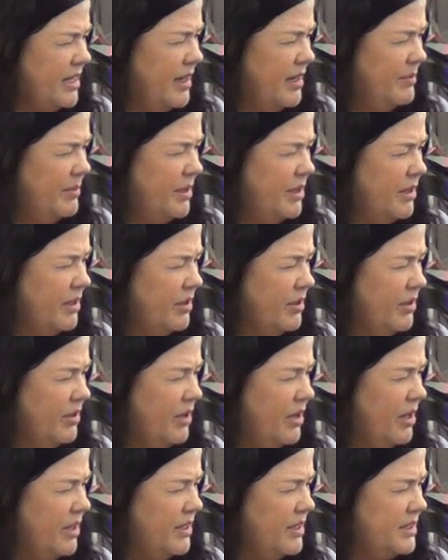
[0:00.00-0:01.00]
time here
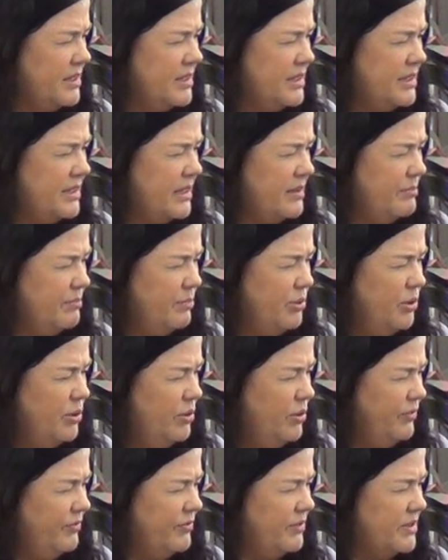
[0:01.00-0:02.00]
on this
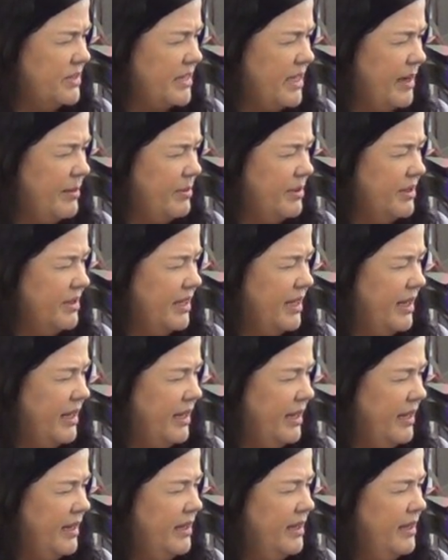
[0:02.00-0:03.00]
beautiful Sabbath
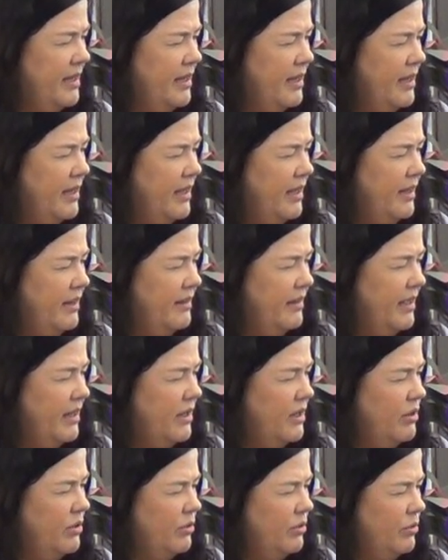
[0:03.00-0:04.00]
day.
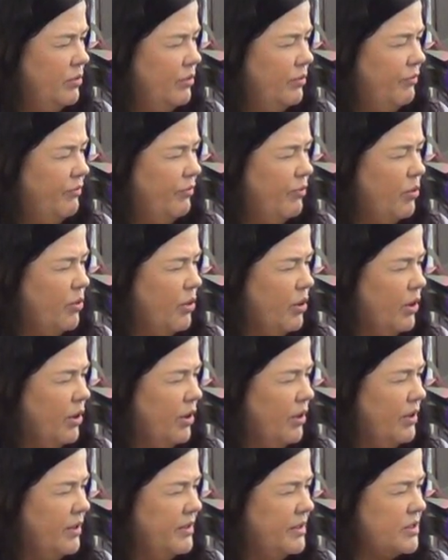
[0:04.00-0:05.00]
Thank you
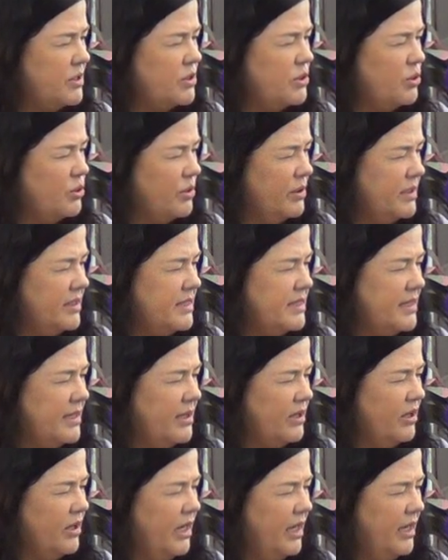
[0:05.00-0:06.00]
for the stories that
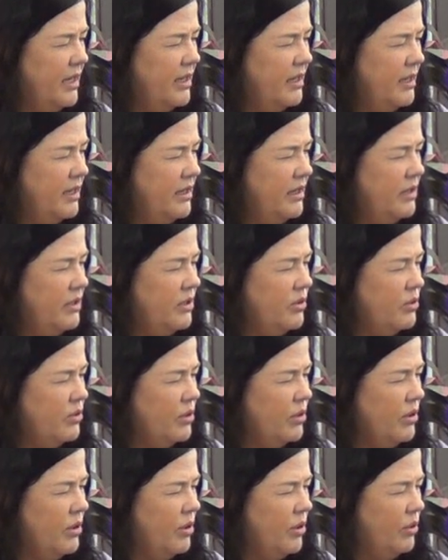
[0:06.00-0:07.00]
are in
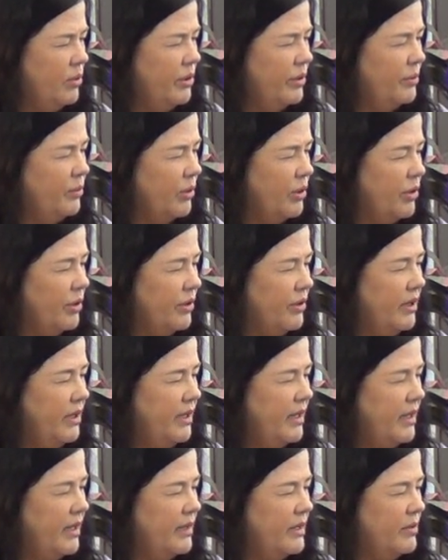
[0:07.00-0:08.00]
your holy word
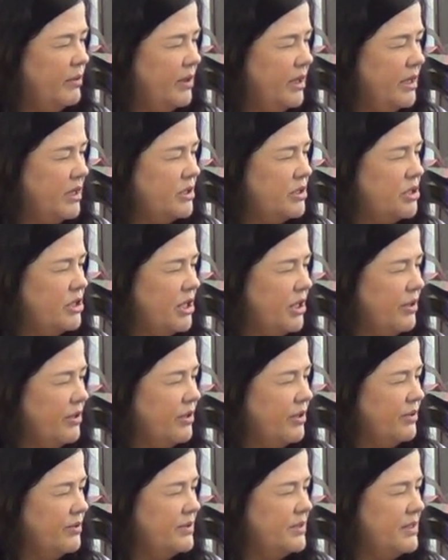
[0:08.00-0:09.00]
and that we can share
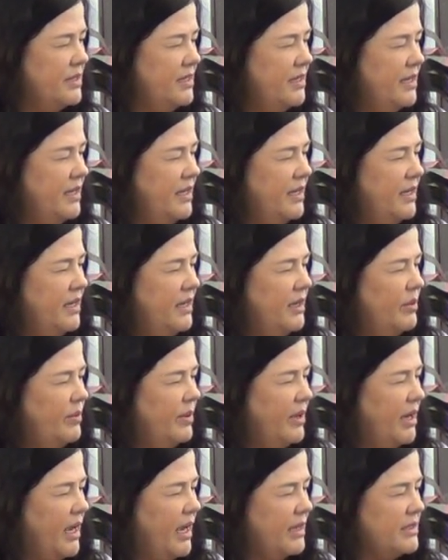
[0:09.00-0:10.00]
those.
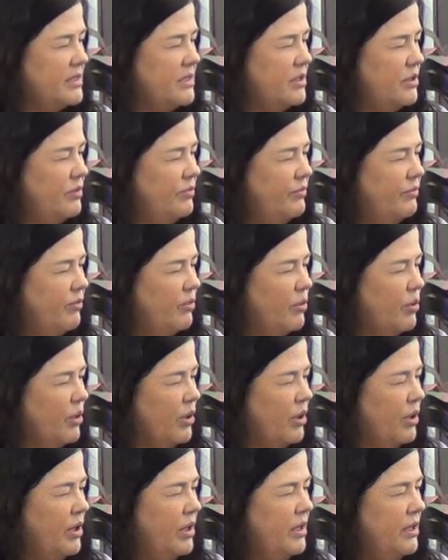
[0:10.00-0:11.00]
We ask you
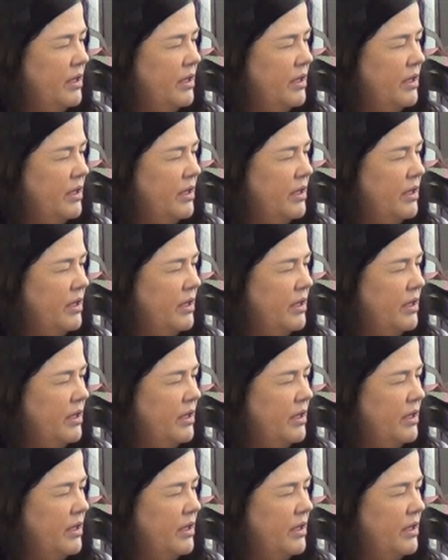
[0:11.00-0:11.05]
for